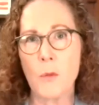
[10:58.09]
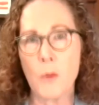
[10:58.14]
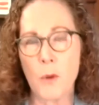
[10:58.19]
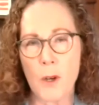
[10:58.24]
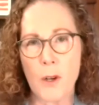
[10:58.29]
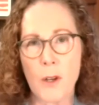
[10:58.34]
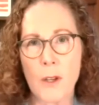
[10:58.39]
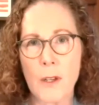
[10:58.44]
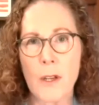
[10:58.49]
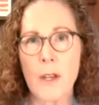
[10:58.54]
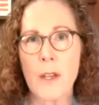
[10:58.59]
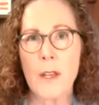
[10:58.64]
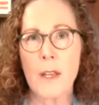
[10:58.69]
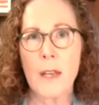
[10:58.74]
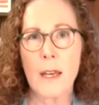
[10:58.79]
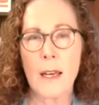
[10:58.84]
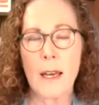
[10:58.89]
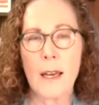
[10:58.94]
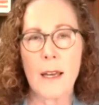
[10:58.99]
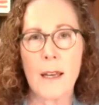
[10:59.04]
work
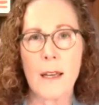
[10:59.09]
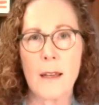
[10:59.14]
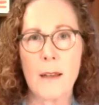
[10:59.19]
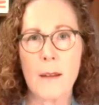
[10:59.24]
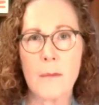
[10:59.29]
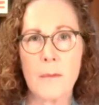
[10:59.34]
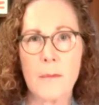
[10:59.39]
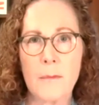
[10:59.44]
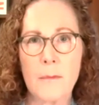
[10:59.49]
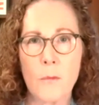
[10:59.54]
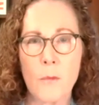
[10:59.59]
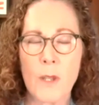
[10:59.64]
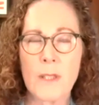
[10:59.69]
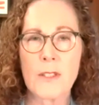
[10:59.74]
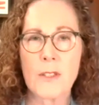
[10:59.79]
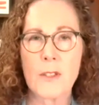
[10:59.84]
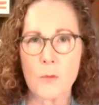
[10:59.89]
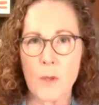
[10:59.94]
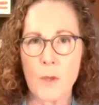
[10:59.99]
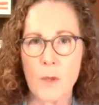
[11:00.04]

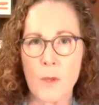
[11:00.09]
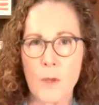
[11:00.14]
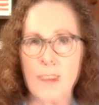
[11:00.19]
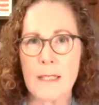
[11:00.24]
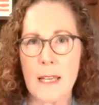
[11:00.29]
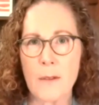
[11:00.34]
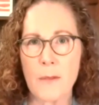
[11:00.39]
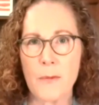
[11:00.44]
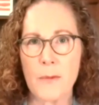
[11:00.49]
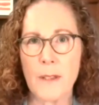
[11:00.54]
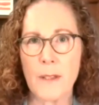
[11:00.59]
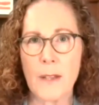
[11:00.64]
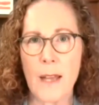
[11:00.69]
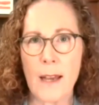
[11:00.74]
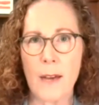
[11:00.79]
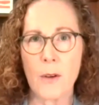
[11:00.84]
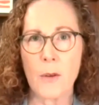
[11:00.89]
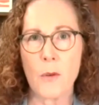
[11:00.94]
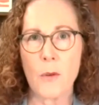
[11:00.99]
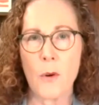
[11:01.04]
once they fill
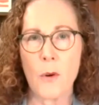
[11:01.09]
out